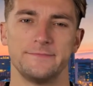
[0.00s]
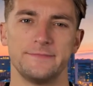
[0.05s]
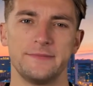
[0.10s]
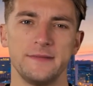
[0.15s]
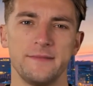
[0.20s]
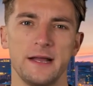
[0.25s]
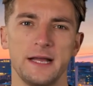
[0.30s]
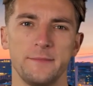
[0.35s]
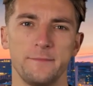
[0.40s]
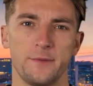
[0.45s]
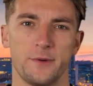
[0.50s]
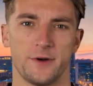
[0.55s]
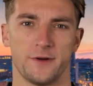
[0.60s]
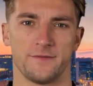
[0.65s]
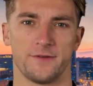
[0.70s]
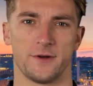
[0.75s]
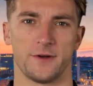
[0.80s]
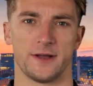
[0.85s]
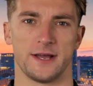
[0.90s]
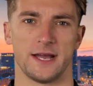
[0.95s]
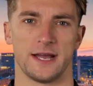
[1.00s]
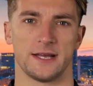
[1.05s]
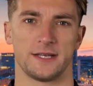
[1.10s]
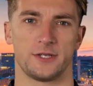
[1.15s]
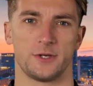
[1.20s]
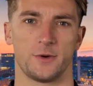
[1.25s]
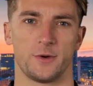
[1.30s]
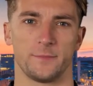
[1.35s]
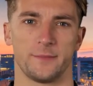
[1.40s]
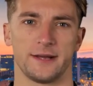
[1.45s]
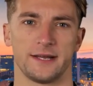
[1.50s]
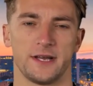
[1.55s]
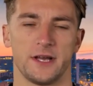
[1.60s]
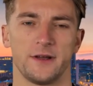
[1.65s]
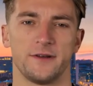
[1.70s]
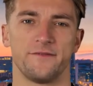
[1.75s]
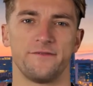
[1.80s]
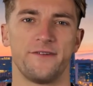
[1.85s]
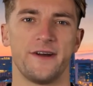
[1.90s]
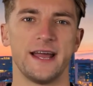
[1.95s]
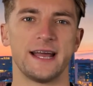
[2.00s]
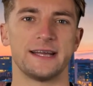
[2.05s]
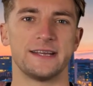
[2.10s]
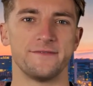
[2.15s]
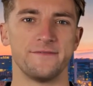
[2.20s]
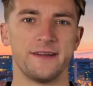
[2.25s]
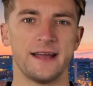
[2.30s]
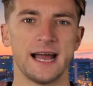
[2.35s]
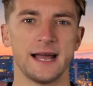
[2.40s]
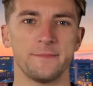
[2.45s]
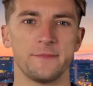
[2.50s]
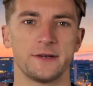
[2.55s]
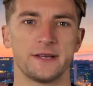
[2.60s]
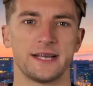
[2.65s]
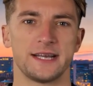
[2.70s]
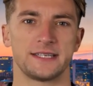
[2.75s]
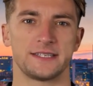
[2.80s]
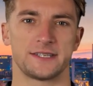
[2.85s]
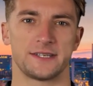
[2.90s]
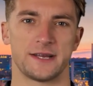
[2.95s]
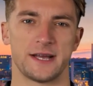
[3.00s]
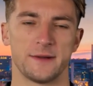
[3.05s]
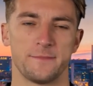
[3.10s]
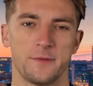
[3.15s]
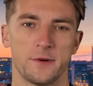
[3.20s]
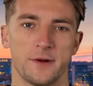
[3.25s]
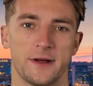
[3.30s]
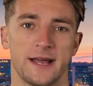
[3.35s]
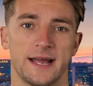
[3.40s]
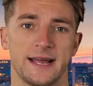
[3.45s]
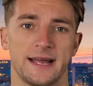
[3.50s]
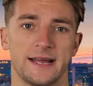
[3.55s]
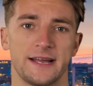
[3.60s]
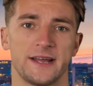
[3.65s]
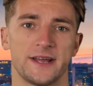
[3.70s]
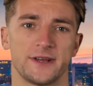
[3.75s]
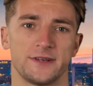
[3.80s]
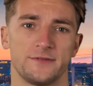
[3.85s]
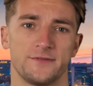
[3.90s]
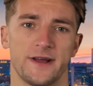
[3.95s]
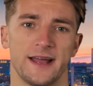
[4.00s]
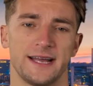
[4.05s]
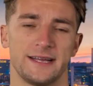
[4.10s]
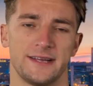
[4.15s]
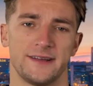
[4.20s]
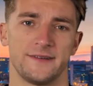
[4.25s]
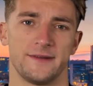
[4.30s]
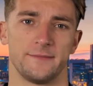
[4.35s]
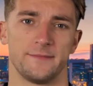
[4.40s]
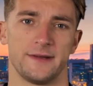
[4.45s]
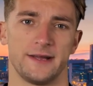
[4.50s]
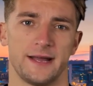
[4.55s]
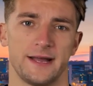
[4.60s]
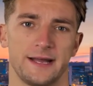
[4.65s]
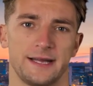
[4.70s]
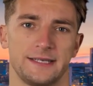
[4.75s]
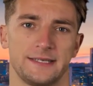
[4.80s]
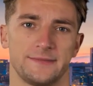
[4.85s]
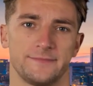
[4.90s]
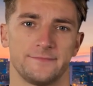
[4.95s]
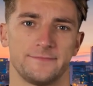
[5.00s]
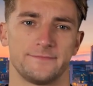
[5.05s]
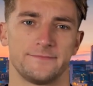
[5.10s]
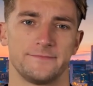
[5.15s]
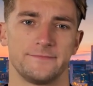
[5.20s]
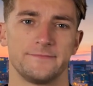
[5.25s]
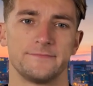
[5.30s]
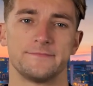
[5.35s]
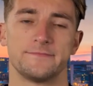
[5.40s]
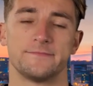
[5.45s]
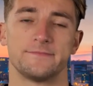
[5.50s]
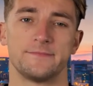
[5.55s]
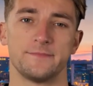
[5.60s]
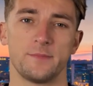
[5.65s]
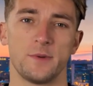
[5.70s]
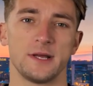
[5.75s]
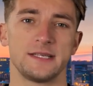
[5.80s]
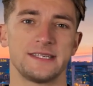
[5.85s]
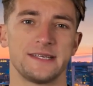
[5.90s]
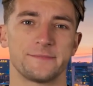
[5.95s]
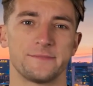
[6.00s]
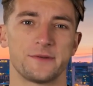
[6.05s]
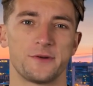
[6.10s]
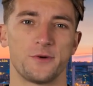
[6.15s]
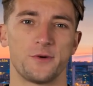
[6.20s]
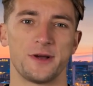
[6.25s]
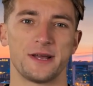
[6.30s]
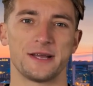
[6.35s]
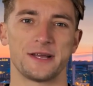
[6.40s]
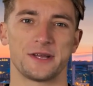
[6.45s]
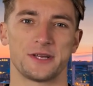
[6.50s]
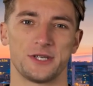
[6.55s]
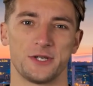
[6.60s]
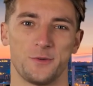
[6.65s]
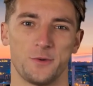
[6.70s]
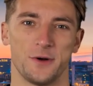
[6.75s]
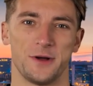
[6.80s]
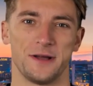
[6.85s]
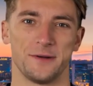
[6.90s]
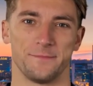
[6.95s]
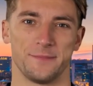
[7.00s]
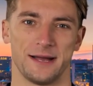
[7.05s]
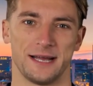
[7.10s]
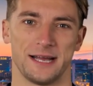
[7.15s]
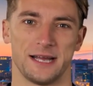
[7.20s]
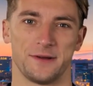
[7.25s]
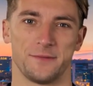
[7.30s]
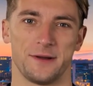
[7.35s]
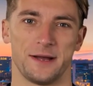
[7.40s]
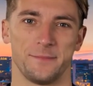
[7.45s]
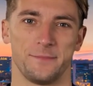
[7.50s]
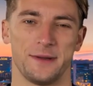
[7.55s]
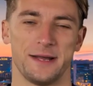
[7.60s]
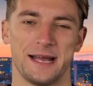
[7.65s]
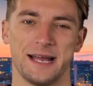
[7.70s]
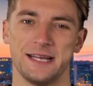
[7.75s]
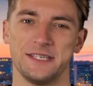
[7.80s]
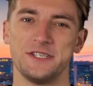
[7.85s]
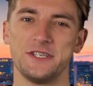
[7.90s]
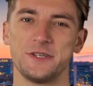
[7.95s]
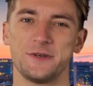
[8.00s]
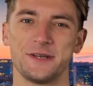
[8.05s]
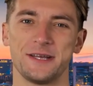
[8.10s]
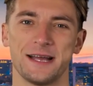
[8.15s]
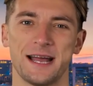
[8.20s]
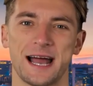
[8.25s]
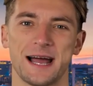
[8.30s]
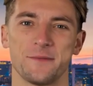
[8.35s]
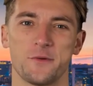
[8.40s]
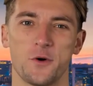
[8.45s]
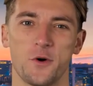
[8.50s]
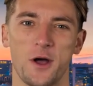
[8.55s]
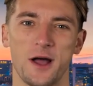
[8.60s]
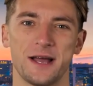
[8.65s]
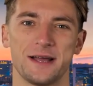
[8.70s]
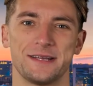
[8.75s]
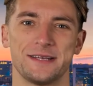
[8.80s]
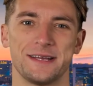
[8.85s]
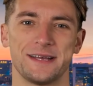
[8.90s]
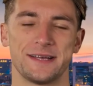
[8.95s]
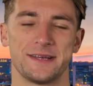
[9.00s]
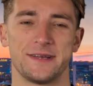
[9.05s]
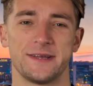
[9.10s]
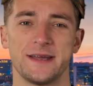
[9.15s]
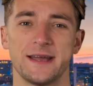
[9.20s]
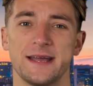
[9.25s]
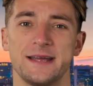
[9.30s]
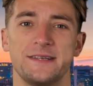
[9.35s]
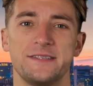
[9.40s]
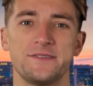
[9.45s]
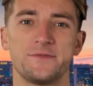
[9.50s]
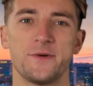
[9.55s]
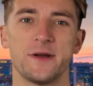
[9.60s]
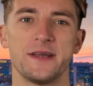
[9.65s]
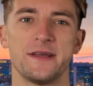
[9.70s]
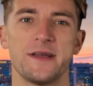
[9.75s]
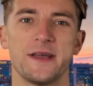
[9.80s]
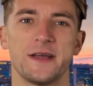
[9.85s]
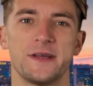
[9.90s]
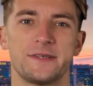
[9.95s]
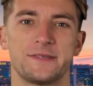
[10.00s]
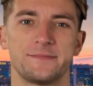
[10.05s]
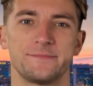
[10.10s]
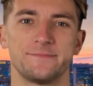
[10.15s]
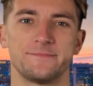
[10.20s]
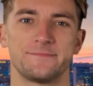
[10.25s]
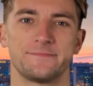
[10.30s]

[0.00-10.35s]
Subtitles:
Upon approval, you will be notified of the application number and a contract of employment. Once employed, you will immediately be issued an EMI ID and a swipe card.